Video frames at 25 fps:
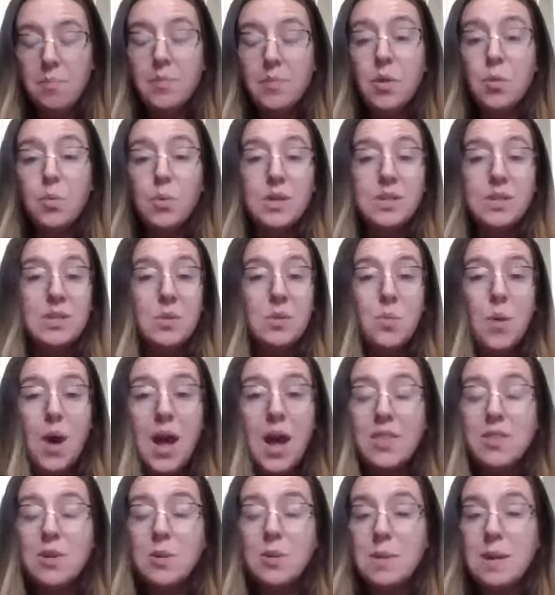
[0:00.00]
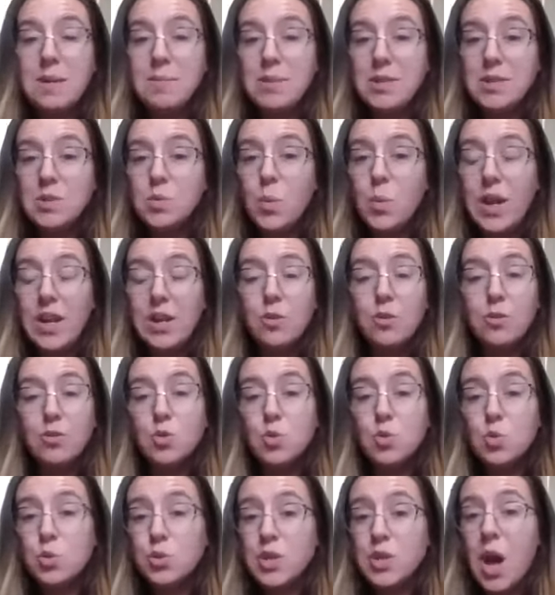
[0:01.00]
reason why their baby's weight or
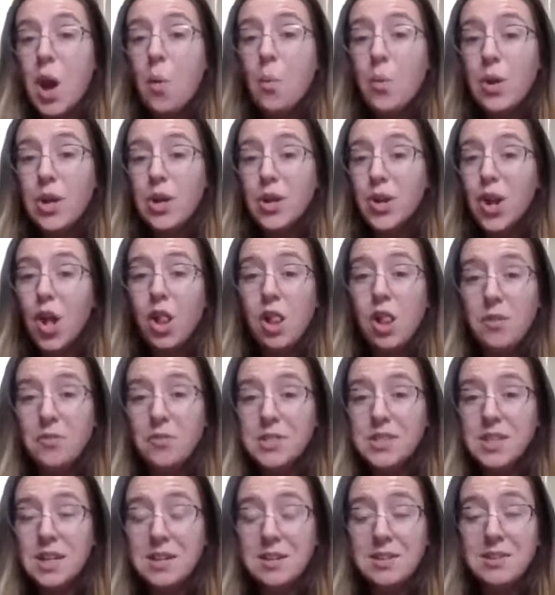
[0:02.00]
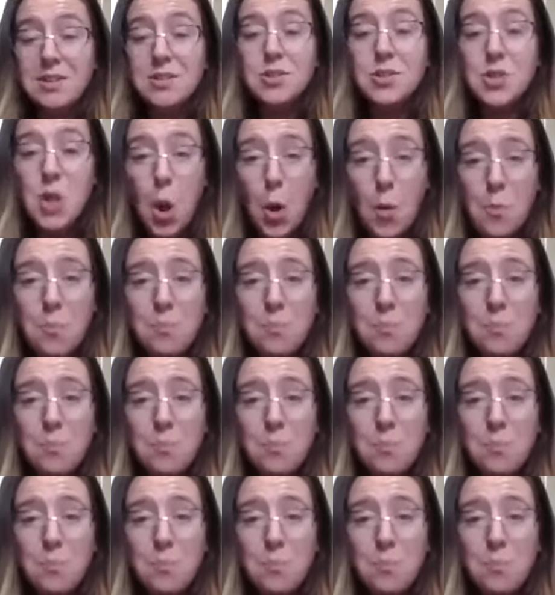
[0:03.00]
stools got weird all of a sudden. So